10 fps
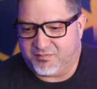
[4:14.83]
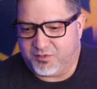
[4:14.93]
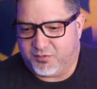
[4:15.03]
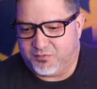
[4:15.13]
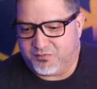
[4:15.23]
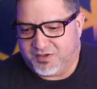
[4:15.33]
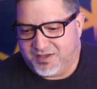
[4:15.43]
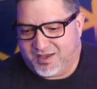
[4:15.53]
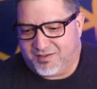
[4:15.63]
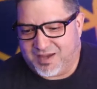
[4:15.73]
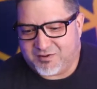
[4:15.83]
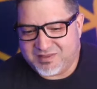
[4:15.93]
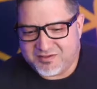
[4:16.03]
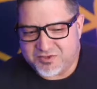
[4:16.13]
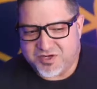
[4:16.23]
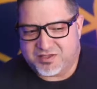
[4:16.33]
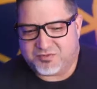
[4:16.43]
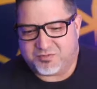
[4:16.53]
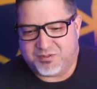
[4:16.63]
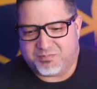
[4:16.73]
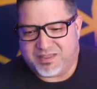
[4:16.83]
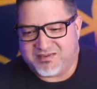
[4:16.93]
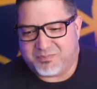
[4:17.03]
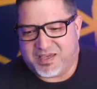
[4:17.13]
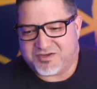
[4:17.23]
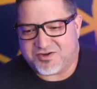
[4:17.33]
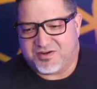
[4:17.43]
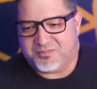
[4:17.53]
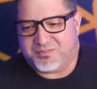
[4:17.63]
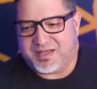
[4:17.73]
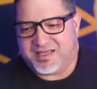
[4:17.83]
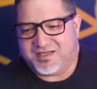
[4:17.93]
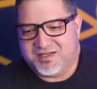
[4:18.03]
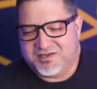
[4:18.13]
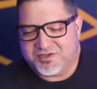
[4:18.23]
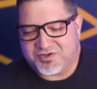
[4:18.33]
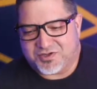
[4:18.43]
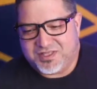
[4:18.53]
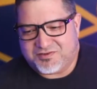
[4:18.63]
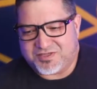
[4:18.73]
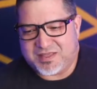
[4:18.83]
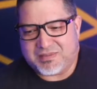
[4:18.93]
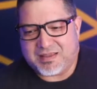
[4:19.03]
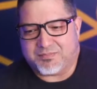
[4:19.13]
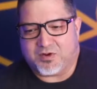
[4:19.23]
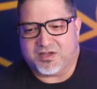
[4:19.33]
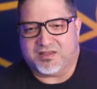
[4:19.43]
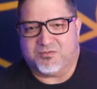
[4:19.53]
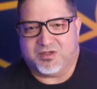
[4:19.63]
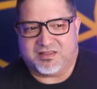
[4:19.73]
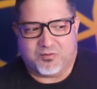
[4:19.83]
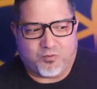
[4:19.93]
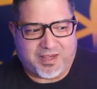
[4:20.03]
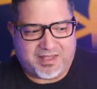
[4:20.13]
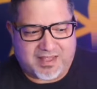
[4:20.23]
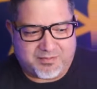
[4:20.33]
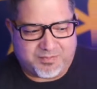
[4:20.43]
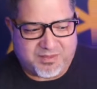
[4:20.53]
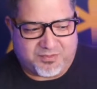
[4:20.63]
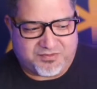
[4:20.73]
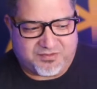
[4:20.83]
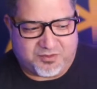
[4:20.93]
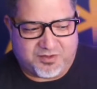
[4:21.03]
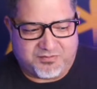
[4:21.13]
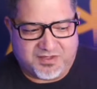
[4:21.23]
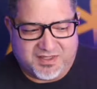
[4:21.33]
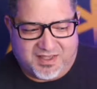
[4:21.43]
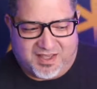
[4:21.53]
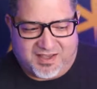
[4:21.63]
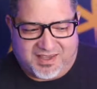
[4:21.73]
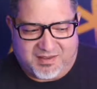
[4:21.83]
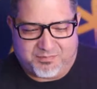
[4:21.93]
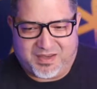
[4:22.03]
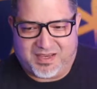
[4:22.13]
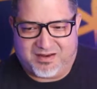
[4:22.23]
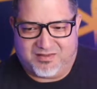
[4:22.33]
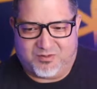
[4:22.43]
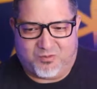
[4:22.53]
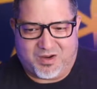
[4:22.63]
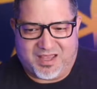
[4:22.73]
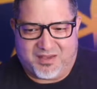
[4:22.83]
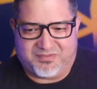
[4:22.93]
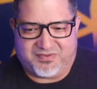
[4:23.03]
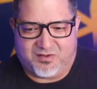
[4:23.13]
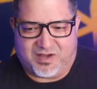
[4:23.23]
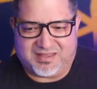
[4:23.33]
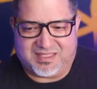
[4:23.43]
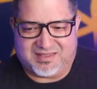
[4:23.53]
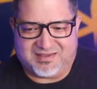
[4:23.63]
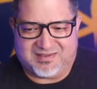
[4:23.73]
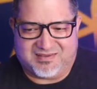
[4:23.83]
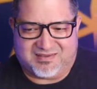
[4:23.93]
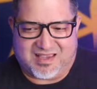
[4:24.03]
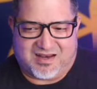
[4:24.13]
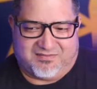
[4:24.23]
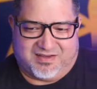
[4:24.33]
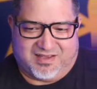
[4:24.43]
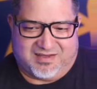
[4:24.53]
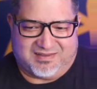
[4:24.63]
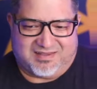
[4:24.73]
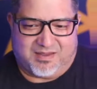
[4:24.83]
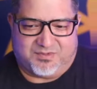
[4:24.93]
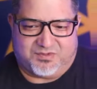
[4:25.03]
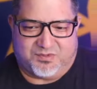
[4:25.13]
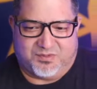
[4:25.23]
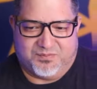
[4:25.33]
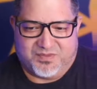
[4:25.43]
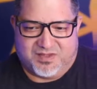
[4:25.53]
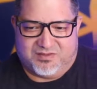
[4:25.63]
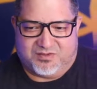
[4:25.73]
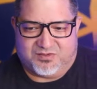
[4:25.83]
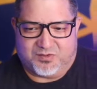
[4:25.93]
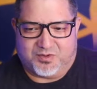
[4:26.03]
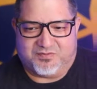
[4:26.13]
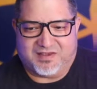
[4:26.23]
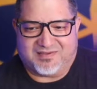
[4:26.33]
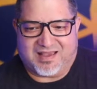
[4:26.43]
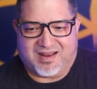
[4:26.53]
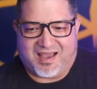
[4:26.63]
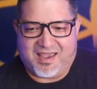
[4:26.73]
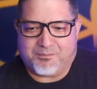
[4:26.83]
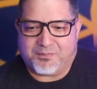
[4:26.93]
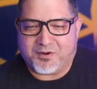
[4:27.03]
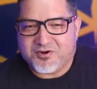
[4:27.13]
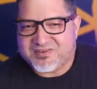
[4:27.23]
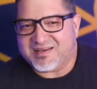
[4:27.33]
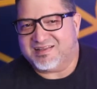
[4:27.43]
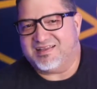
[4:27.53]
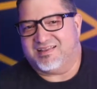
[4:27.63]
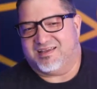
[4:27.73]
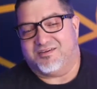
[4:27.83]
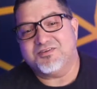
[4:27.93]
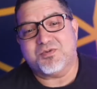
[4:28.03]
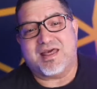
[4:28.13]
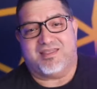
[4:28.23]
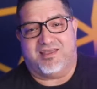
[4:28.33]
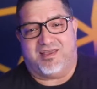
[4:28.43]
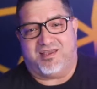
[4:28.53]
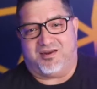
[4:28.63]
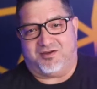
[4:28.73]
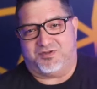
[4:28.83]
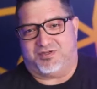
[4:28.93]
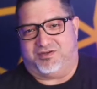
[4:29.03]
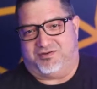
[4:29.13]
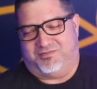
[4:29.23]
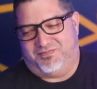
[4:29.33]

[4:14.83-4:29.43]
move. I don't think they're trying to replace Patreon, but surely there's something broken with the way that people sort of get paid on the web. So I think this is kind of an attempt to sort of fix that. I personally think, here's what I think GitHub should do.